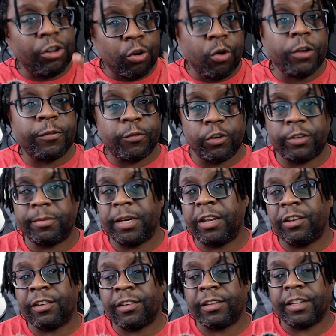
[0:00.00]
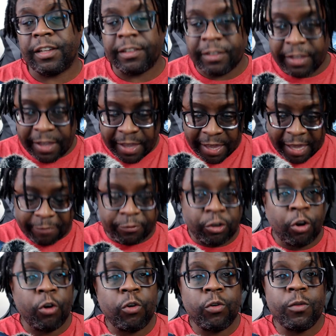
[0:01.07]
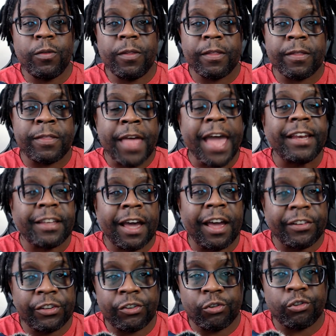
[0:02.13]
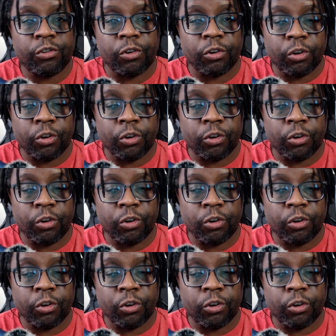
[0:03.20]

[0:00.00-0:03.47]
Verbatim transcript: law enforcement agencies have turned that constitutional